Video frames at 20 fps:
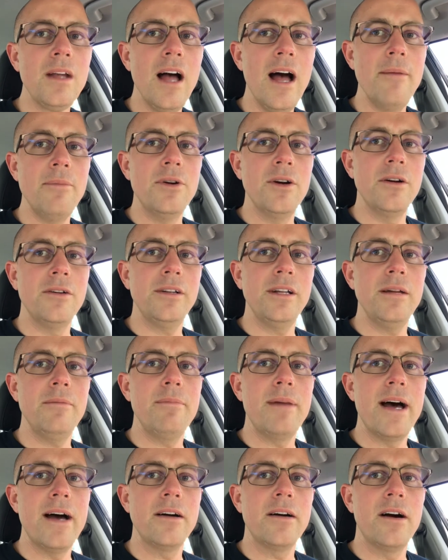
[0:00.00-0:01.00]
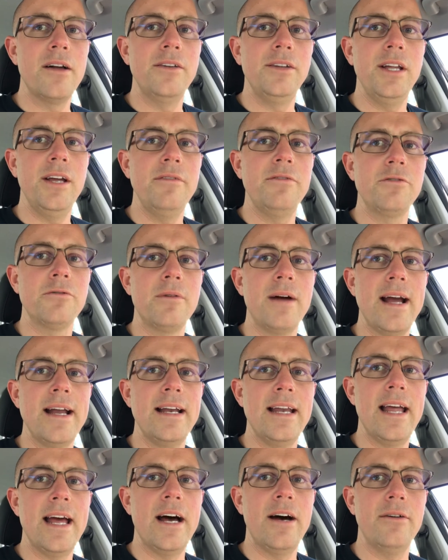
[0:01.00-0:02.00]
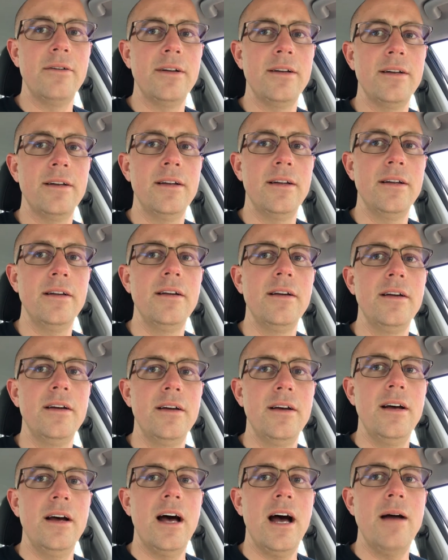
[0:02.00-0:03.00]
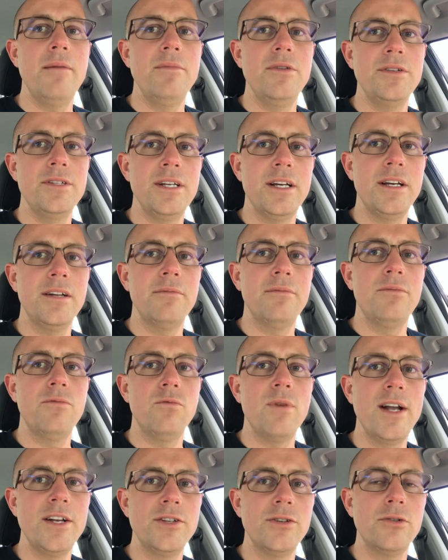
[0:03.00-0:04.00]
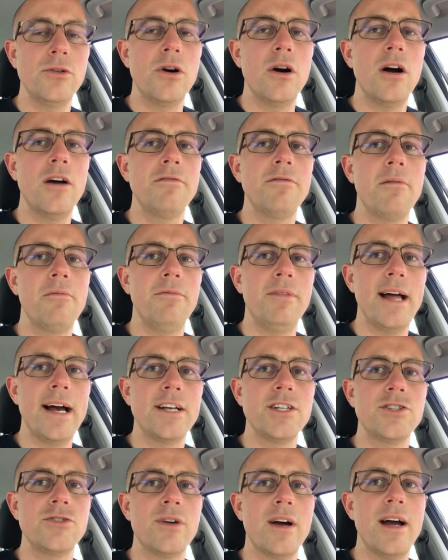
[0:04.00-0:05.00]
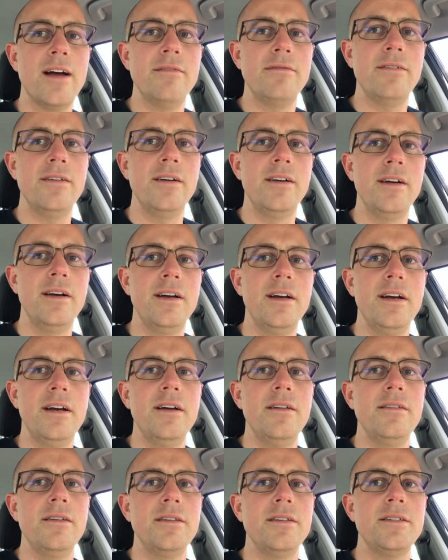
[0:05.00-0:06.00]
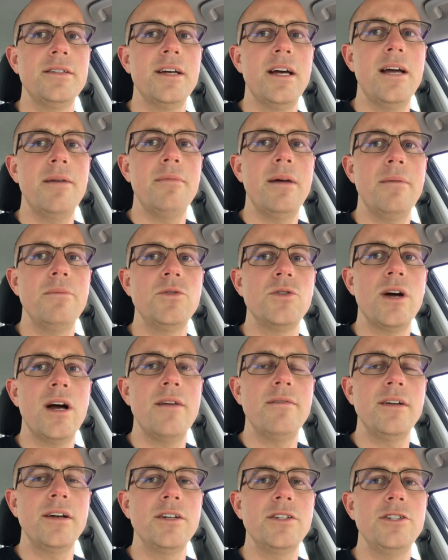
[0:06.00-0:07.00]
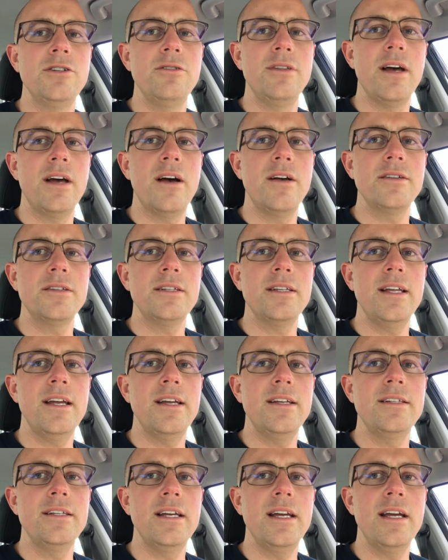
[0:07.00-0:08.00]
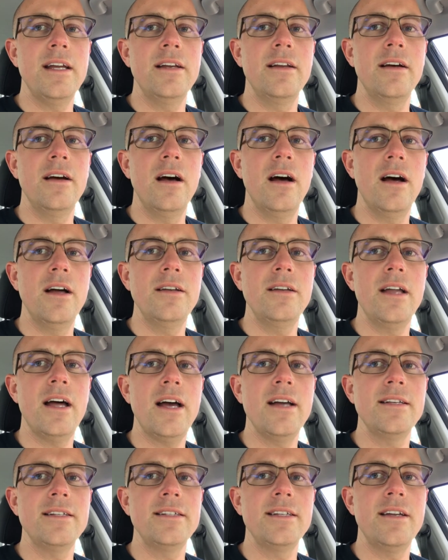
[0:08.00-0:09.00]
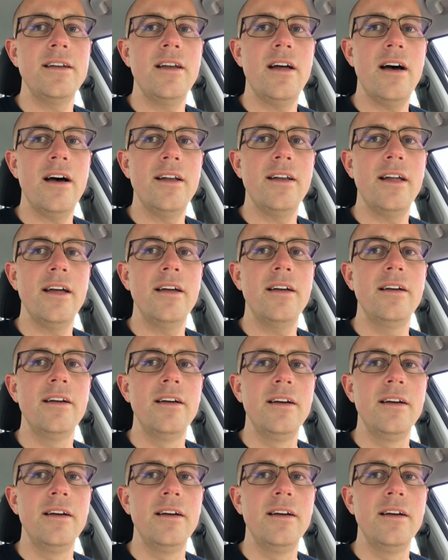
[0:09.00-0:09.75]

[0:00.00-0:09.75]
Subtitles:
I'm currently back on Lyft right now, and I'm using a rental car from FlexDrive. This time I'm driving a 2018 Hyundai Sonata.